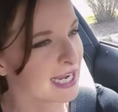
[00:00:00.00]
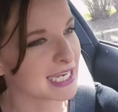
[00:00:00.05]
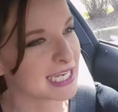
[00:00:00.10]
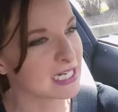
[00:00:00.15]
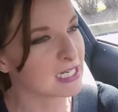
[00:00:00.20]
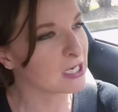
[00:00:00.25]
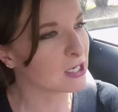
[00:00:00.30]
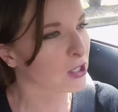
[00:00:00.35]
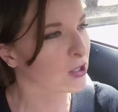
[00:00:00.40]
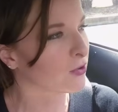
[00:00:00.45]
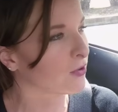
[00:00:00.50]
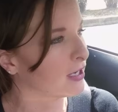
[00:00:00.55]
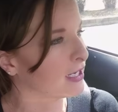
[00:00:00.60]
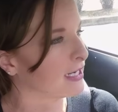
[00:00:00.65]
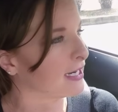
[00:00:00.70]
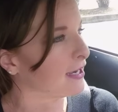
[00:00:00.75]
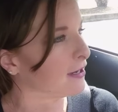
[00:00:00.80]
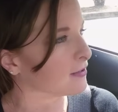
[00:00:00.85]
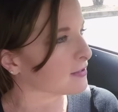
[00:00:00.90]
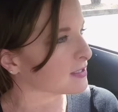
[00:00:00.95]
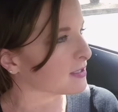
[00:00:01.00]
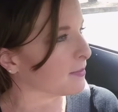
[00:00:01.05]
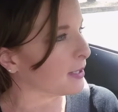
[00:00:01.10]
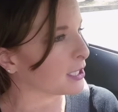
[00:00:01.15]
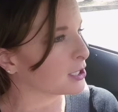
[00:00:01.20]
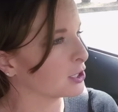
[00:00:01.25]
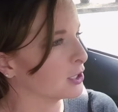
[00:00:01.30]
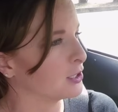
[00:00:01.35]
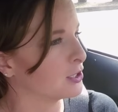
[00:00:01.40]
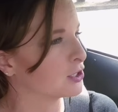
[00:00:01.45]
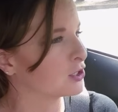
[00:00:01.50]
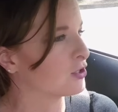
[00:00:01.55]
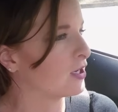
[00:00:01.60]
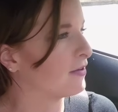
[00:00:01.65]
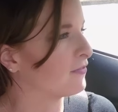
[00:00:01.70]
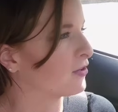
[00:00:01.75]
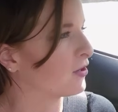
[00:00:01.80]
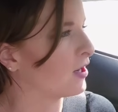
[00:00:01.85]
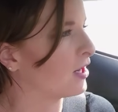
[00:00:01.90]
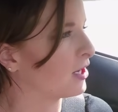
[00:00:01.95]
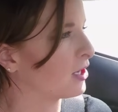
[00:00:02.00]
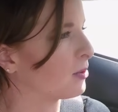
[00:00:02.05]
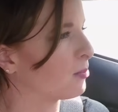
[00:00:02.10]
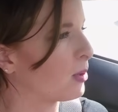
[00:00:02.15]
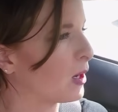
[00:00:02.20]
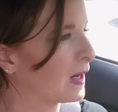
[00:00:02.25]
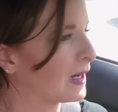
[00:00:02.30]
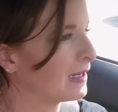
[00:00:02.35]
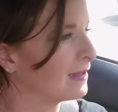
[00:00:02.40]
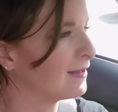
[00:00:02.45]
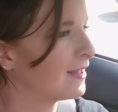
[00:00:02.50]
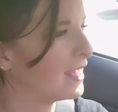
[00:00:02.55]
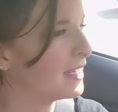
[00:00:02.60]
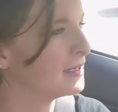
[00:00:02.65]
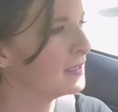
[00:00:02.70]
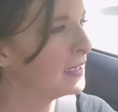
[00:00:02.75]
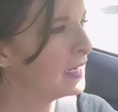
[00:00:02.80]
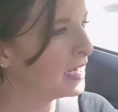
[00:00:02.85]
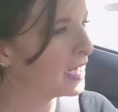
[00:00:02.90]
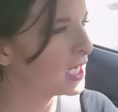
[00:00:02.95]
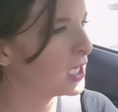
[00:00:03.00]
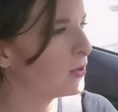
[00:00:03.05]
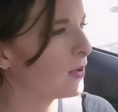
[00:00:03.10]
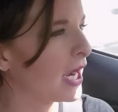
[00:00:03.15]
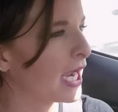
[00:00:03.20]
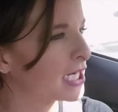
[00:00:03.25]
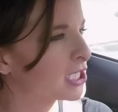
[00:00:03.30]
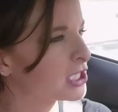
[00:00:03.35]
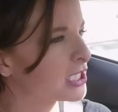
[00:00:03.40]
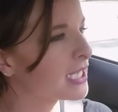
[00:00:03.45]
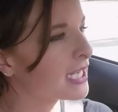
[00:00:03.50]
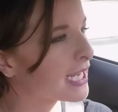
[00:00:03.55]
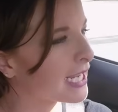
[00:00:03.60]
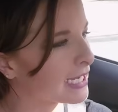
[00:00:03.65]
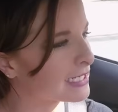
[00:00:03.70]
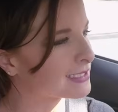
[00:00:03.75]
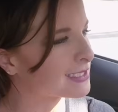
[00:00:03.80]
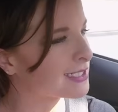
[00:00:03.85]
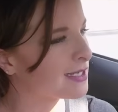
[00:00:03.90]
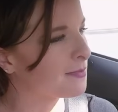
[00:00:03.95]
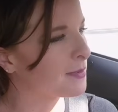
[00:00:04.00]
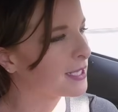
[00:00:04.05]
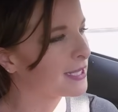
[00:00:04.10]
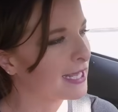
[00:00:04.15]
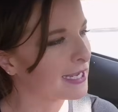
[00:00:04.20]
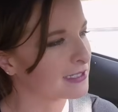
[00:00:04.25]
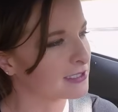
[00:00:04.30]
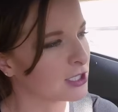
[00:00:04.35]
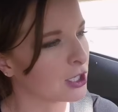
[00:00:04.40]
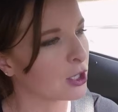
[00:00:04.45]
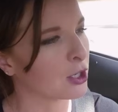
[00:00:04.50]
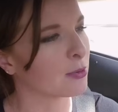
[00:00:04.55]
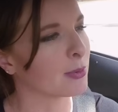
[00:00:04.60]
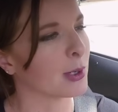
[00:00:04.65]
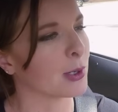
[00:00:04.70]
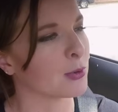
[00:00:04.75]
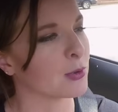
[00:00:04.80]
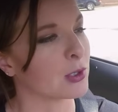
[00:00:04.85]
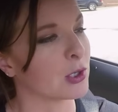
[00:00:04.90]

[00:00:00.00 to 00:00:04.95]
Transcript: I can hear it right now because I'm actually just driving around a parking lot, you actually get some of that turbo